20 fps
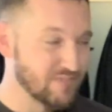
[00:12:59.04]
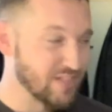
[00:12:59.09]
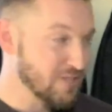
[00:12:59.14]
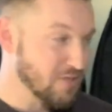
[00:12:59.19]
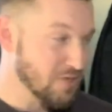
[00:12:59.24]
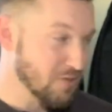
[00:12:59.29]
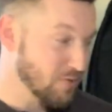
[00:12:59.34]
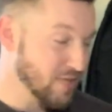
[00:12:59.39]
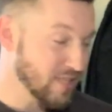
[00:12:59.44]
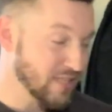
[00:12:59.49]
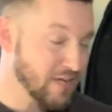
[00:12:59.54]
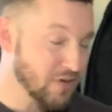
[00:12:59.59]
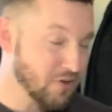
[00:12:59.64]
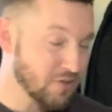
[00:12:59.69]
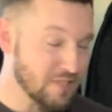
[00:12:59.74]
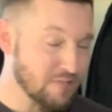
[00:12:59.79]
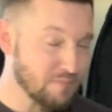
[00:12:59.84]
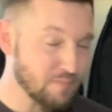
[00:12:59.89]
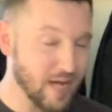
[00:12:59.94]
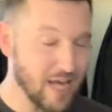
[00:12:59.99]
you can really
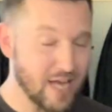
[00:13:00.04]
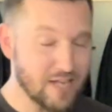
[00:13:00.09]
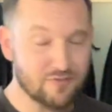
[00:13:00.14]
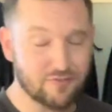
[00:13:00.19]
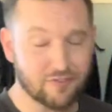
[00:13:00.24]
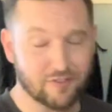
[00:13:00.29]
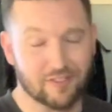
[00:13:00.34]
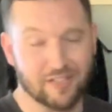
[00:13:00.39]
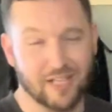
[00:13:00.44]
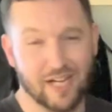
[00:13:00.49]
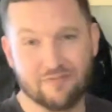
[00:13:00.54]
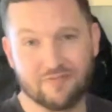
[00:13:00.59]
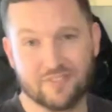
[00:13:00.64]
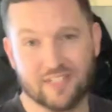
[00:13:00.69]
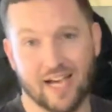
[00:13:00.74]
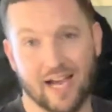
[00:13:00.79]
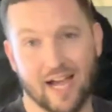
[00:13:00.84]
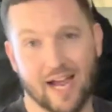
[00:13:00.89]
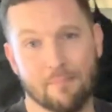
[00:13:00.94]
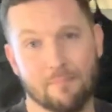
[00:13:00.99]
own these pants for a
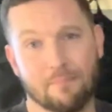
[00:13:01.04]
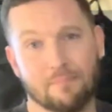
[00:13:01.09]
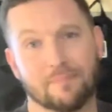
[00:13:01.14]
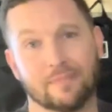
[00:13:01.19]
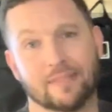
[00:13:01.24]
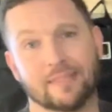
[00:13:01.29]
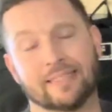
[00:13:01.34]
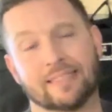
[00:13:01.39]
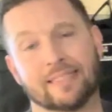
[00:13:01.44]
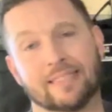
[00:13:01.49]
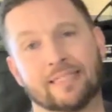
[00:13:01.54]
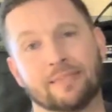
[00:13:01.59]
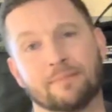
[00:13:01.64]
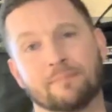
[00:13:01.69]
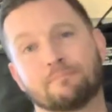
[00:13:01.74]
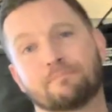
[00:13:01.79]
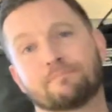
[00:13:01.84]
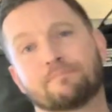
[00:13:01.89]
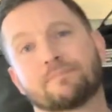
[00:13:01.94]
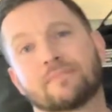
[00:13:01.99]
lifetime
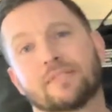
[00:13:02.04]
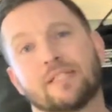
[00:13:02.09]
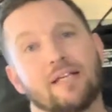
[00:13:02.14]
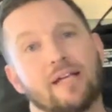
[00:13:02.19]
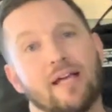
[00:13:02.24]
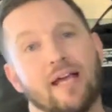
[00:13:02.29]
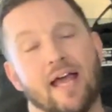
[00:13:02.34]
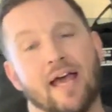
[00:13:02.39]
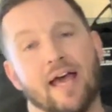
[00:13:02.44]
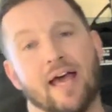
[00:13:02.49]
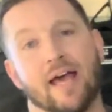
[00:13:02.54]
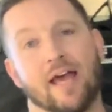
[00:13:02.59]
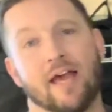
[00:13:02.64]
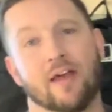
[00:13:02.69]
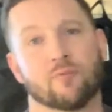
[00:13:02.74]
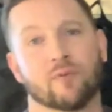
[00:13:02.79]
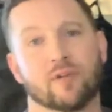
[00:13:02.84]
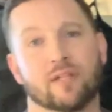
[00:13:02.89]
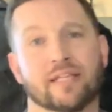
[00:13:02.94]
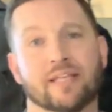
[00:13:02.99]

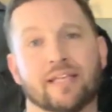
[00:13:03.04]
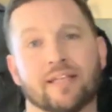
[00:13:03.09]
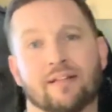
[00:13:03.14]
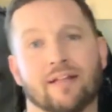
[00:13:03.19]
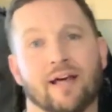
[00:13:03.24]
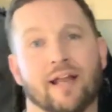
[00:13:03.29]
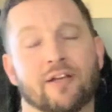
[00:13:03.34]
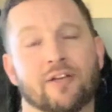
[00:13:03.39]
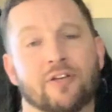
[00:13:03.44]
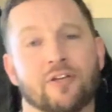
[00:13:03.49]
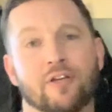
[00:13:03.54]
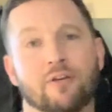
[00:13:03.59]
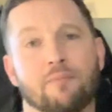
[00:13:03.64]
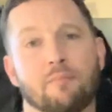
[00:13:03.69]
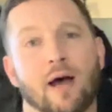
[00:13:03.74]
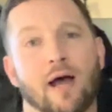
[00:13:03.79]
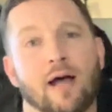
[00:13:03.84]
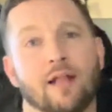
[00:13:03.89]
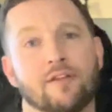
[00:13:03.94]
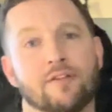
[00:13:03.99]
and really get a of good
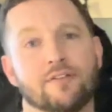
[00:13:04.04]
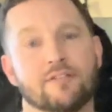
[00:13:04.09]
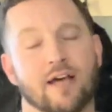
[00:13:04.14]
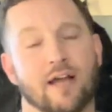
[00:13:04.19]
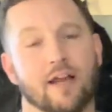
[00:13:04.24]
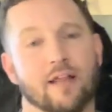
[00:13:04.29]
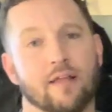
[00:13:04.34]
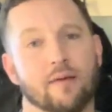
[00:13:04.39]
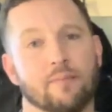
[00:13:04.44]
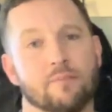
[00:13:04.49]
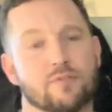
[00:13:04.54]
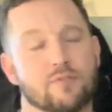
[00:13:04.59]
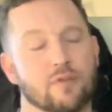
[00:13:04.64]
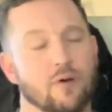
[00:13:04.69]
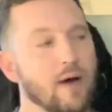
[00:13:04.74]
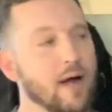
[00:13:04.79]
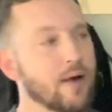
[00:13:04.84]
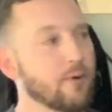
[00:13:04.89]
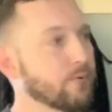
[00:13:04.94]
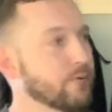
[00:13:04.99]
mileage out of them.
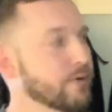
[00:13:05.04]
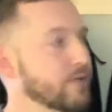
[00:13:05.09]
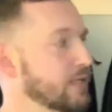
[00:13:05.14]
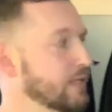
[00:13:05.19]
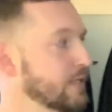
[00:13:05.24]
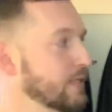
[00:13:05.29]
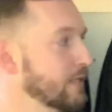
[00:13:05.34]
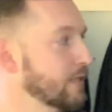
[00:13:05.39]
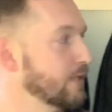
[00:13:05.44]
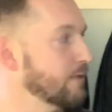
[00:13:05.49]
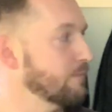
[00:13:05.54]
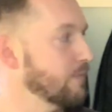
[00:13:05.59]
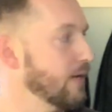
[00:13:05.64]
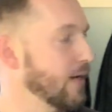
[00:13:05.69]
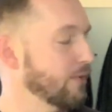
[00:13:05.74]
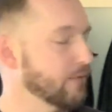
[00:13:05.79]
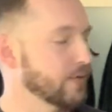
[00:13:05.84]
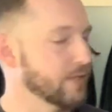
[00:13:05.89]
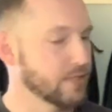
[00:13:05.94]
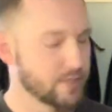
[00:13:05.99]
So I
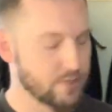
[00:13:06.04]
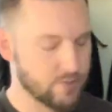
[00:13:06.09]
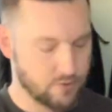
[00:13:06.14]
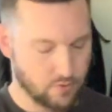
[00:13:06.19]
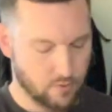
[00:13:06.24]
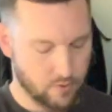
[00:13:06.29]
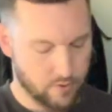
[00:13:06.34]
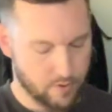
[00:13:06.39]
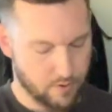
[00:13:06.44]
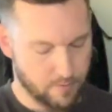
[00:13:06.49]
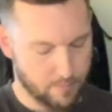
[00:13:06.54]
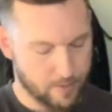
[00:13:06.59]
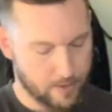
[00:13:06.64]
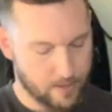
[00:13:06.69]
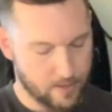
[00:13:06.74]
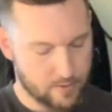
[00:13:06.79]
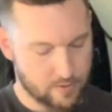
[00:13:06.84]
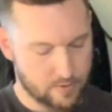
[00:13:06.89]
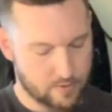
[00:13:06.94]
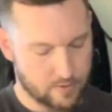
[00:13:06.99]
really enjoy their
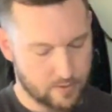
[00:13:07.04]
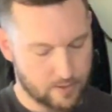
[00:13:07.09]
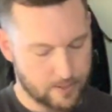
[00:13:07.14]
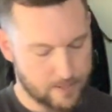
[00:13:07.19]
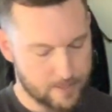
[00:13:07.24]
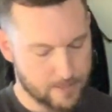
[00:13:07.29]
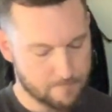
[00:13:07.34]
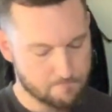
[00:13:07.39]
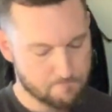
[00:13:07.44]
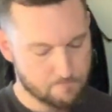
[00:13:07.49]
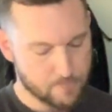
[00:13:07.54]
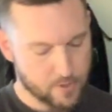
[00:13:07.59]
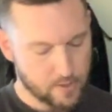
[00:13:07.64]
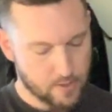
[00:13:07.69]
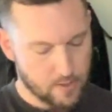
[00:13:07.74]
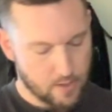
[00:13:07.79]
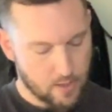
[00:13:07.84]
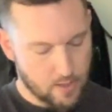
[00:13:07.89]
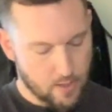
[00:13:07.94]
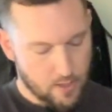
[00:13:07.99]
pants.
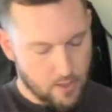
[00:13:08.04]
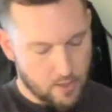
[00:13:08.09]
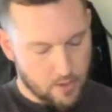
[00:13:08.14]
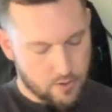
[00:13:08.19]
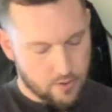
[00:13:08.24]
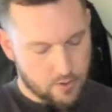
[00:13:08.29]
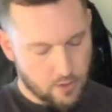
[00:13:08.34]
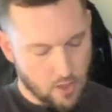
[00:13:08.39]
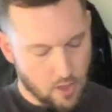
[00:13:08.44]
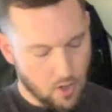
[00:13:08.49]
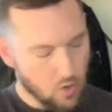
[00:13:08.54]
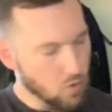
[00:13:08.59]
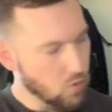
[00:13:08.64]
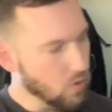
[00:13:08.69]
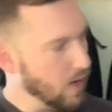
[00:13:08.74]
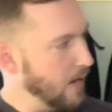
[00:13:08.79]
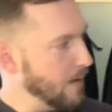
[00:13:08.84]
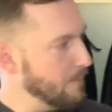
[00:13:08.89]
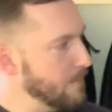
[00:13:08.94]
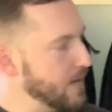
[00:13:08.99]

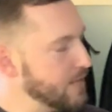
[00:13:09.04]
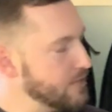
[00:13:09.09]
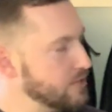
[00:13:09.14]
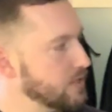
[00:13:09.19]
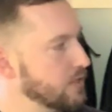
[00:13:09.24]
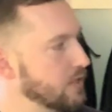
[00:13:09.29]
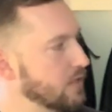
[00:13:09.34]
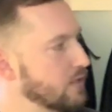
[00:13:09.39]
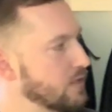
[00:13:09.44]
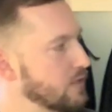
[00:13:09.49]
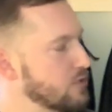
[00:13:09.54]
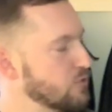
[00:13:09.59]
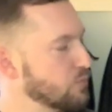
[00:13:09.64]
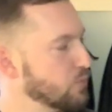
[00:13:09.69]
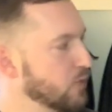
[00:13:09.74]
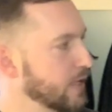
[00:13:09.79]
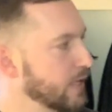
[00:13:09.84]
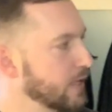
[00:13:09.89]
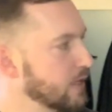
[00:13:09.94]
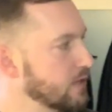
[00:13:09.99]
So I mentioned their
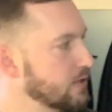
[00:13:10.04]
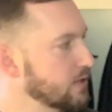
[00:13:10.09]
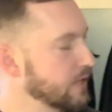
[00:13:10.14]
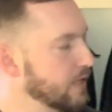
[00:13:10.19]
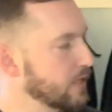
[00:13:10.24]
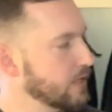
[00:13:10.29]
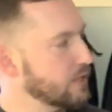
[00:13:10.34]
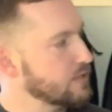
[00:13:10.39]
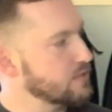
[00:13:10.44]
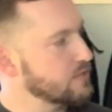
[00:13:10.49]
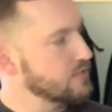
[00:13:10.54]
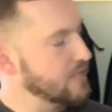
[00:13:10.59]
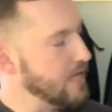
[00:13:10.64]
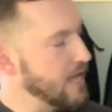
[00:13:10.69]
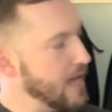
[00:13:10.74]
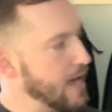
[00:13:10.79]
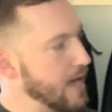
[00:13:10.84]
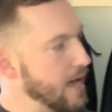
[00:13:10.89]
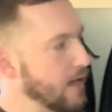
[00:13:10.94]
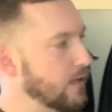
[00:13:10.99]
spring cleaning
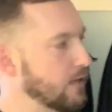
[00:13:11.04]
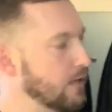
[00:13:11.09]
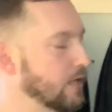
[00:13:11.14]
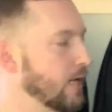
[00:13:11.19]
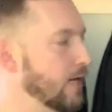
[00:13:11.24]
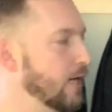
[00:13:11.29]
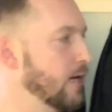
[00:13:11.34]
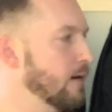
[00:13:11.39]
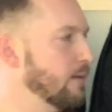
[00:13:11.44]
sale.